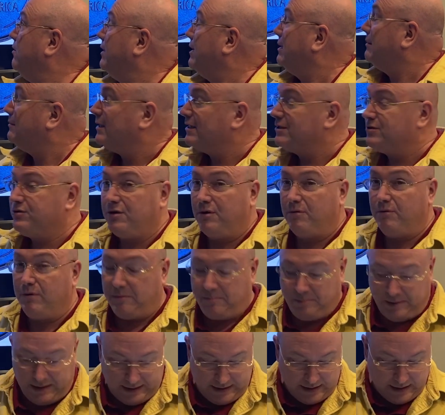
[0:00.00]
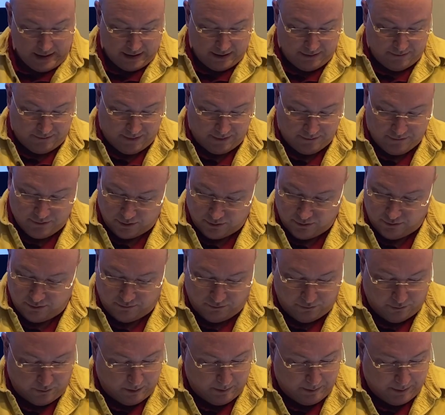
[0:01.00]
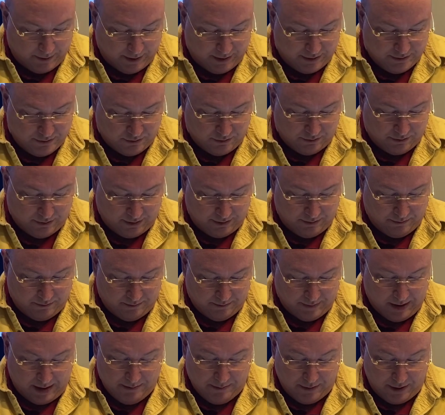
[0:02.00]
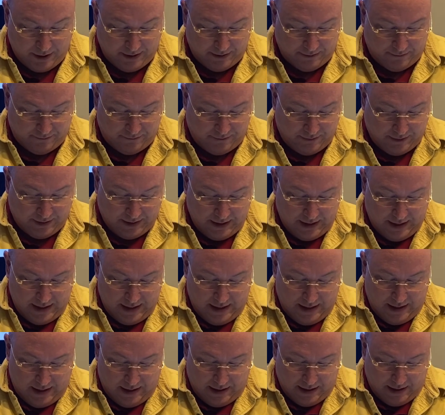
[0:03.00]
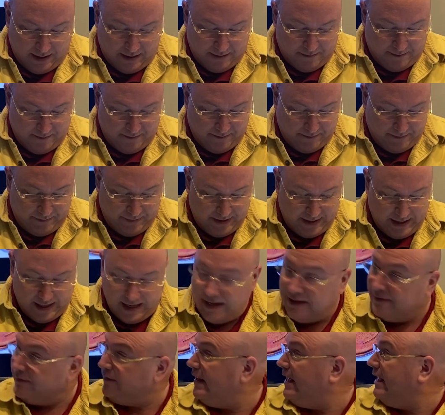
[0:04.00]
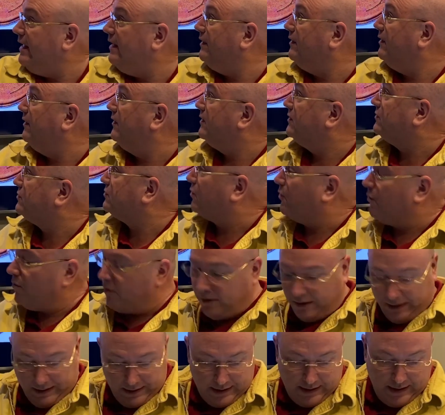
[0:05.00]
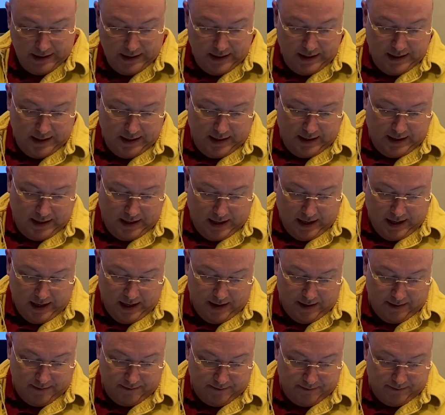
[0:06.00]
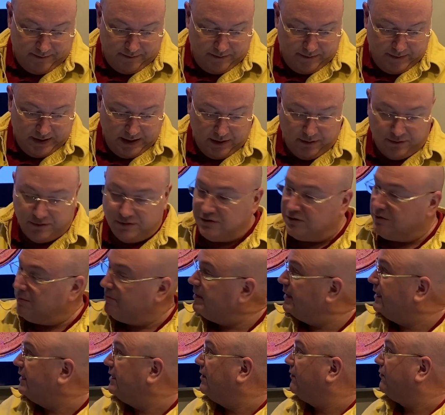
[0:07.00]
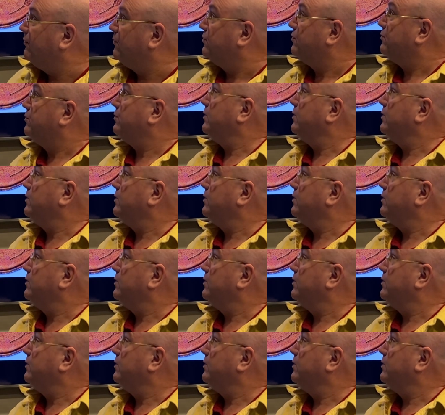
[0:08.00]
coin. I'm not sure I would have paid 9,500 for it, but I certainly, I might have. Um, and then this coin, um, you know, there's a big difference